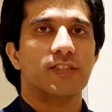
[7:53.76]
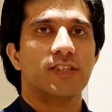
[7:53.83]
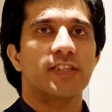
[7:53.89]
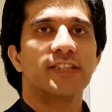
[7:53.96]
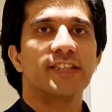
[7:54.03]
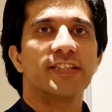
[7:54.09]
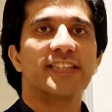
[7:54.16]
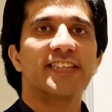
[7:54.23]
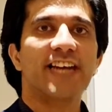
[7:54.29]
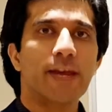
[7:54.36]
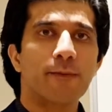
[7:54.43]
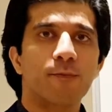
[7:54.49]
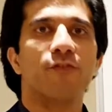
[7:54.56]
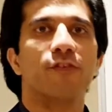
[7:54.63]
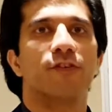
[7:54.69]
the type
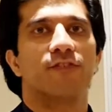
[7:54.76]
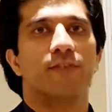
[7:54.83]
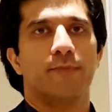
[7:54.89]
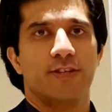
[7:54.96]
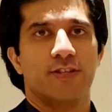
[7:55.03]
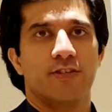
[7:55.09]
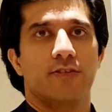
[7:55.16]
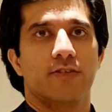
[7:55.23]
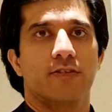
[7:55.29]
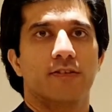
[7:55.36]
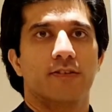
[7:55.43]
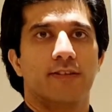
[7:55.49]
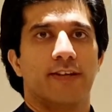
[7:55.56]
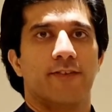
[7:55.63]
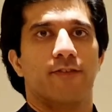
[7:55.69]
of information
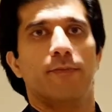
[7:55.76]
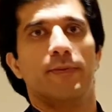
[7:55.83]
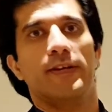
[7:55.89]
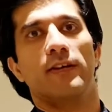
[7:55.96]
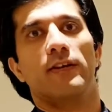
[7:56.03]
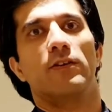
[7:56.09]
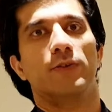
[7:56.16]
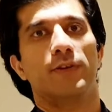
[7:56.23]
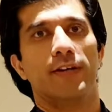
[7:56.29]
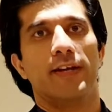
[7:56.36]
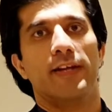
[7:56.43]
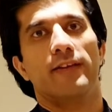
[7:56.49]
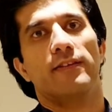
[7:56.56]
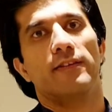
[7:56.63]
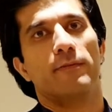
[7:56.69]
that will be included
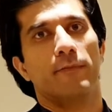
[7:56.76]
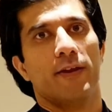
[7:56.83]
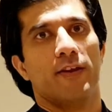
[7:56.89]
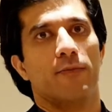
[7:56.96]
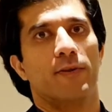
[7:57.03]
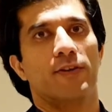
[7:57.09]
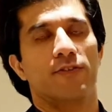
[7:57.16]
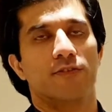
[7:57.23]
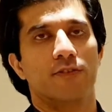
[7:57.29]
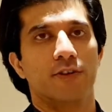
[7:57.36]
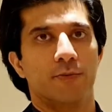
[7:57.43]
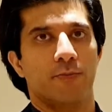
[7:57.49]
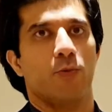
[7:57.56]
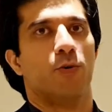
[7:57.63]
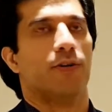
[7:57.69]
in the, my event
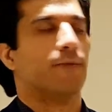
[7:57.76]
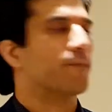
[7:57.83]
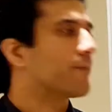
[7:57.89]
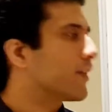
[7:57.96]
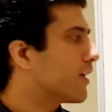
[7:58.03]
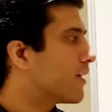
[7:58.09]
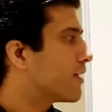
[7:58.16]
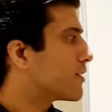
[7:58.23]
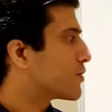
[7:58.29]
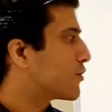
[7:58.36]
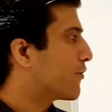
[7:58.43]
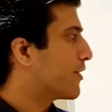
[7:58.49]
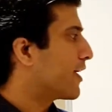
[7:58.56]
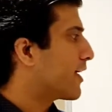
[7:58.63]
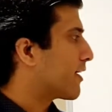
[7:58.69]
report so
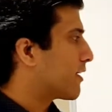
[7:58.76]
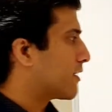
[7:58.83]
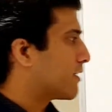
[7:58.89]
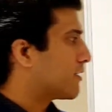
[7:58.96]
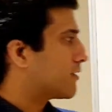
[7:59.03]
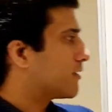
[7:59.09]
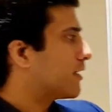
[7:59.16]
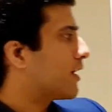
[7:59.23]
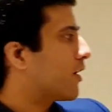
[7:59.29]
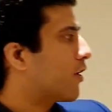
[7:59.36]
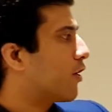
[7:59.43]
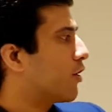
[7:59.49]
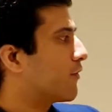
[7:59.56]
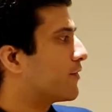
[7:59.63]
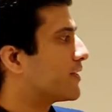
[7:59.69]
we
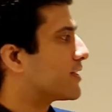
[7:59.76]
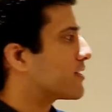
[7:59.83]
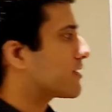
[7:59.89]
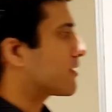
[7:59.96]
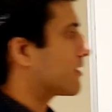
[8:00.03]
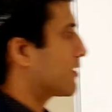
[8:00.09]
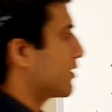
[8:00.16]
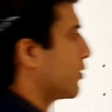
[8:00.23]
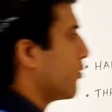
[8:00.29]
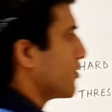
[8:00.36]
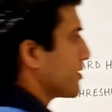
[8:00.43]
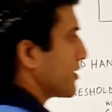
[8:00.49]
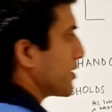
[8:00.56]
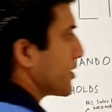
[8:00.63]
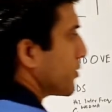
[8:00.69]
all of this goes
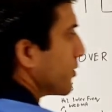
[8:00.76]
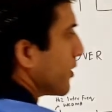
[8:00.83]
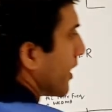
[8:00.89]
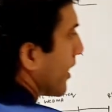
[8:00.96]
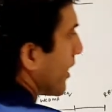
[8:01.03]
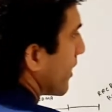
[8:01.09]
into a